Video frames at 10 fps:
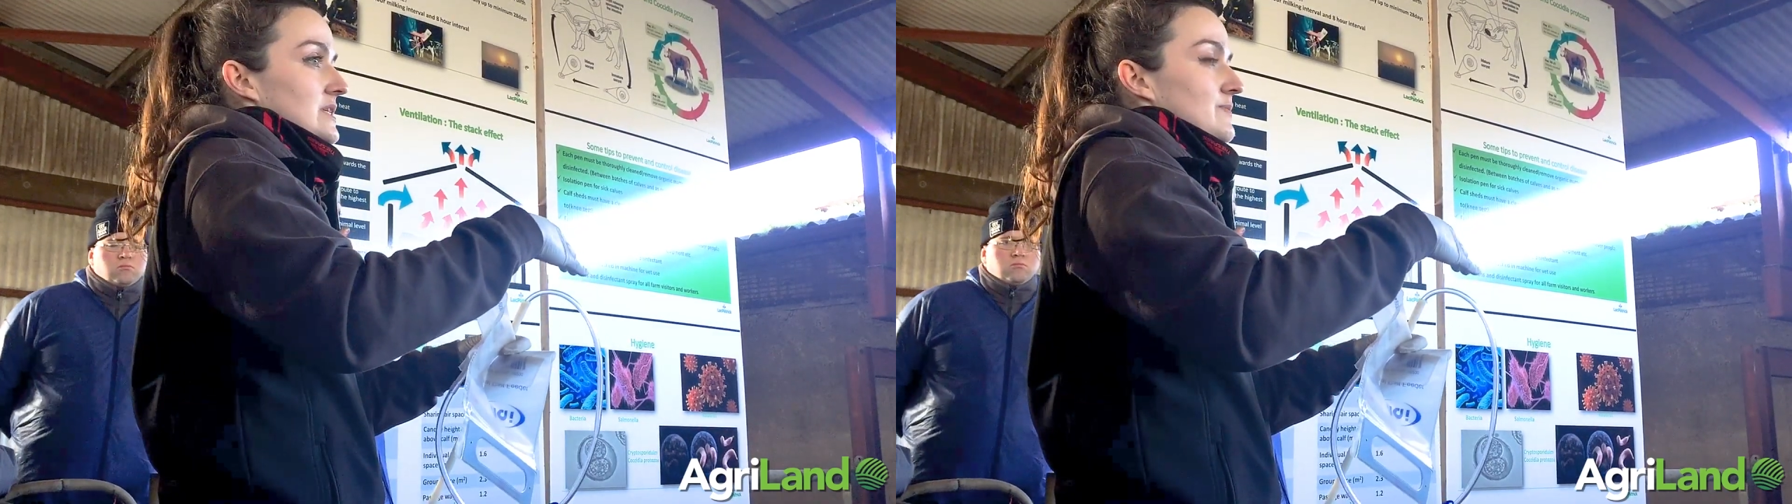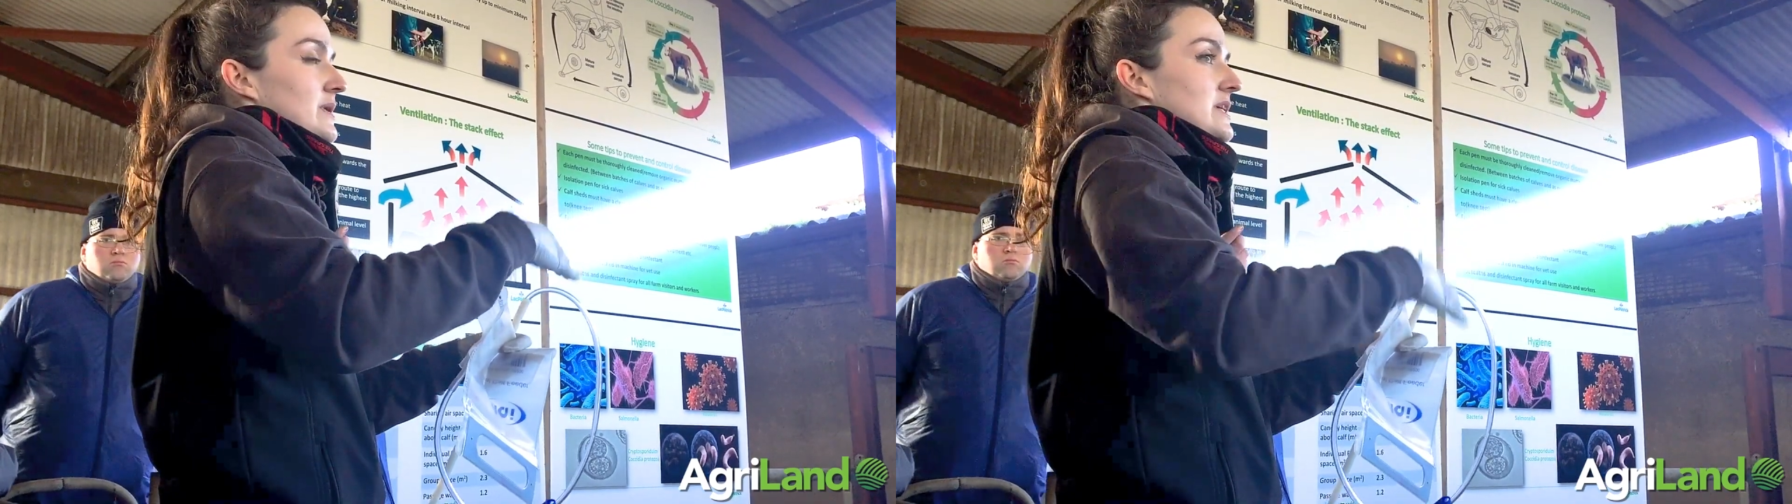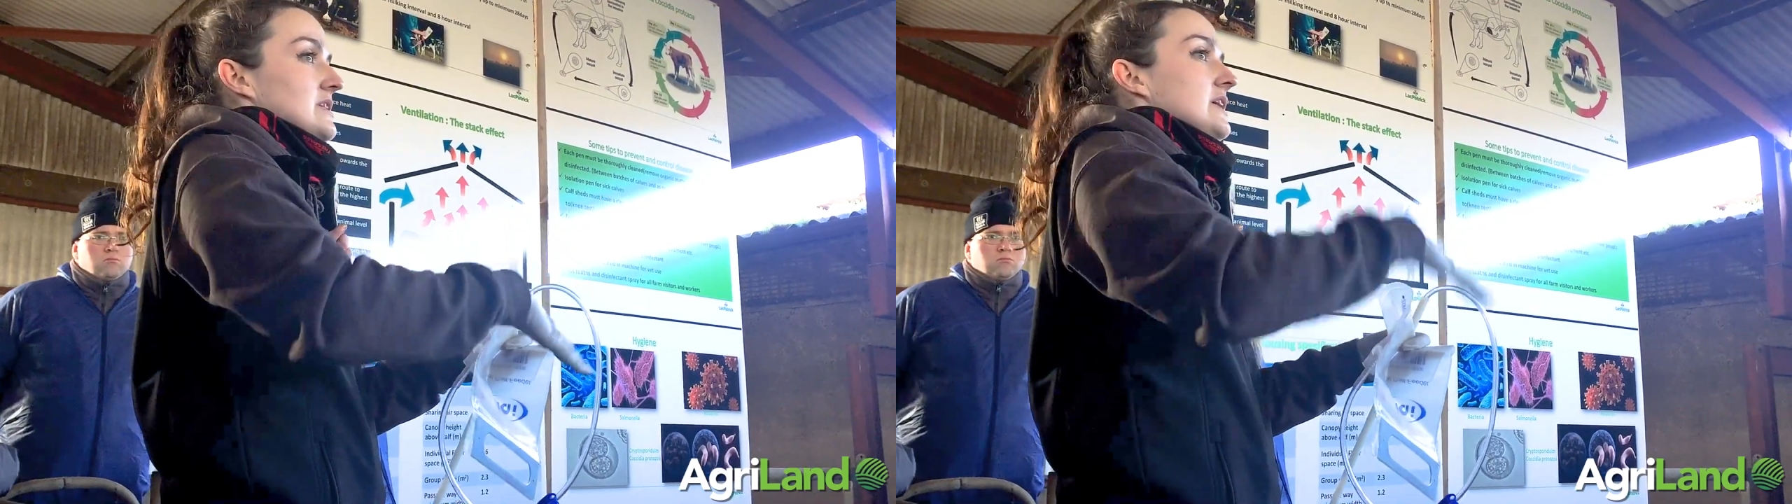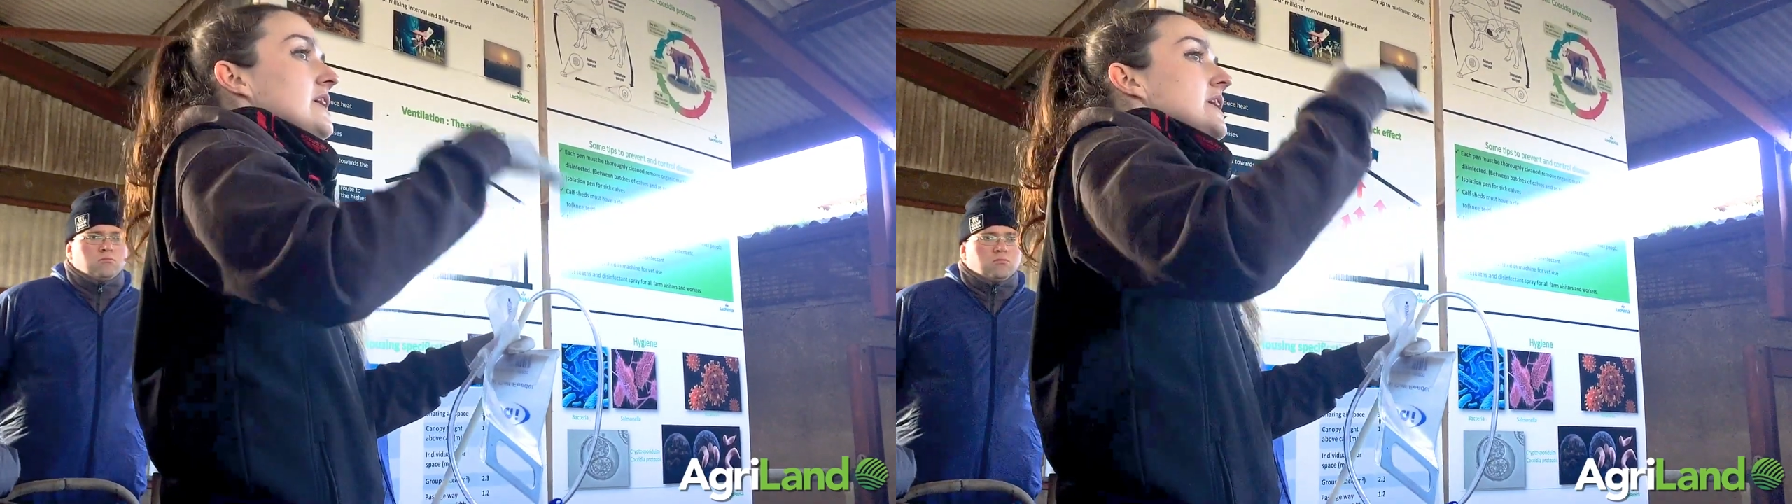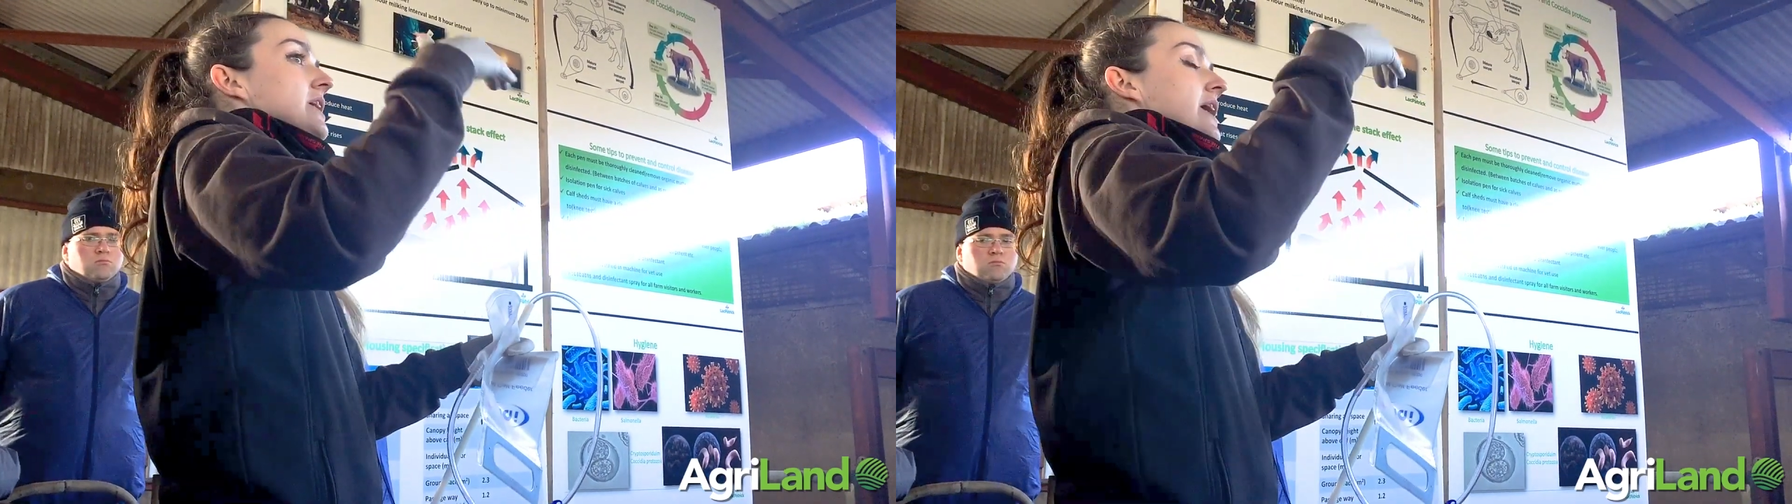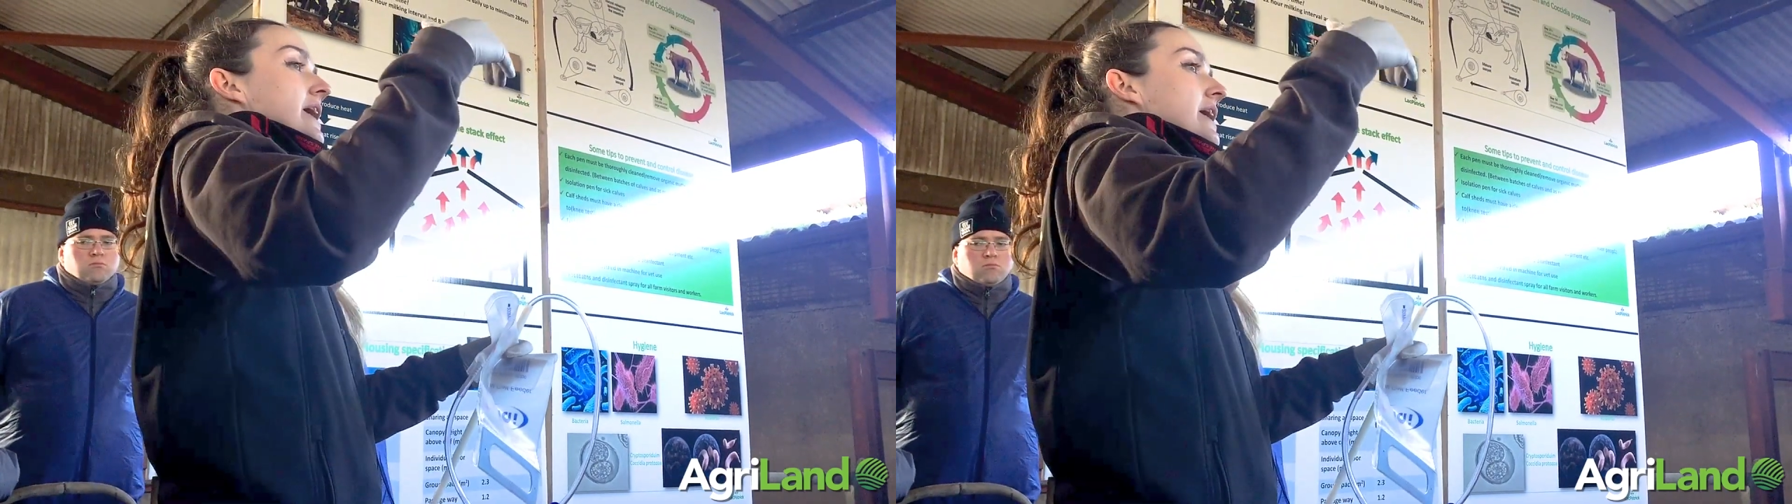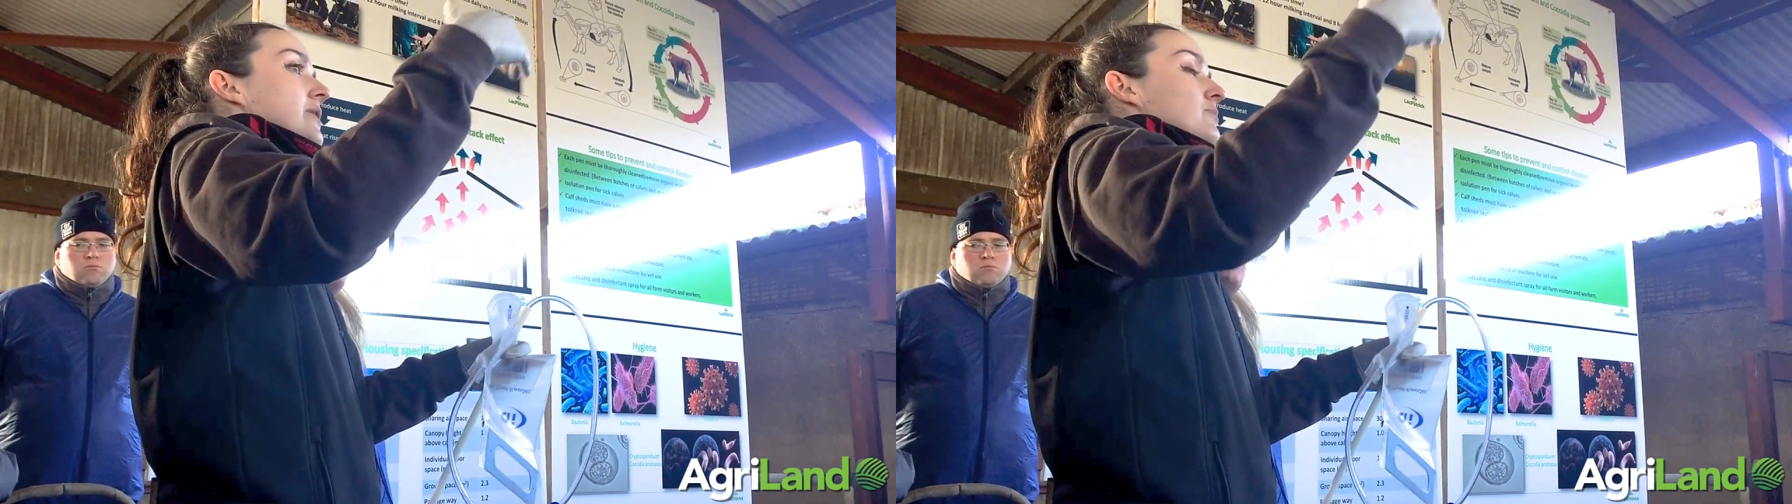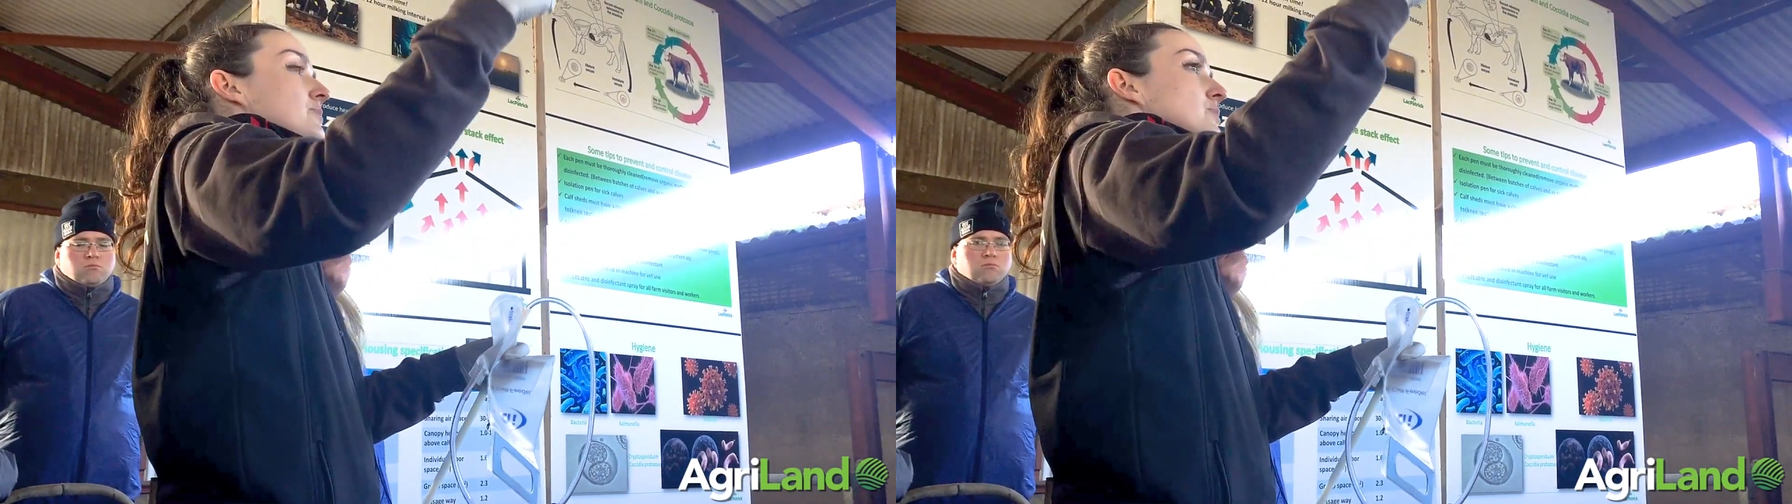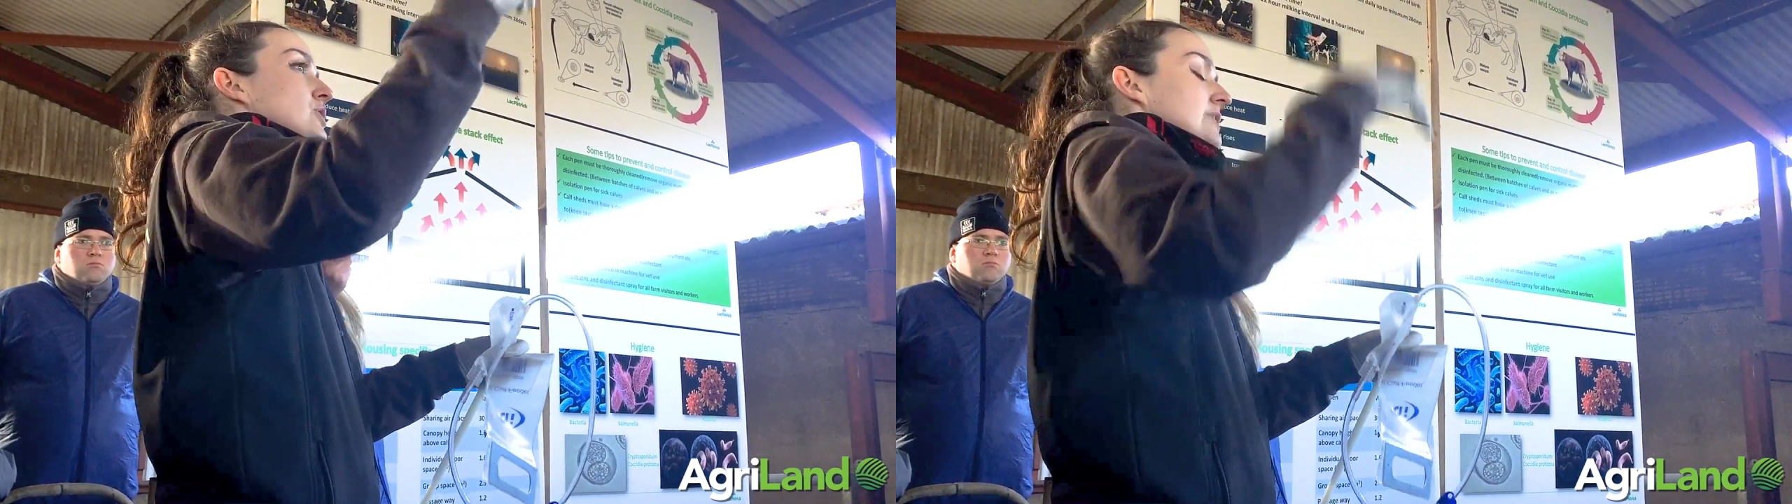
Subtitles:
a speed. You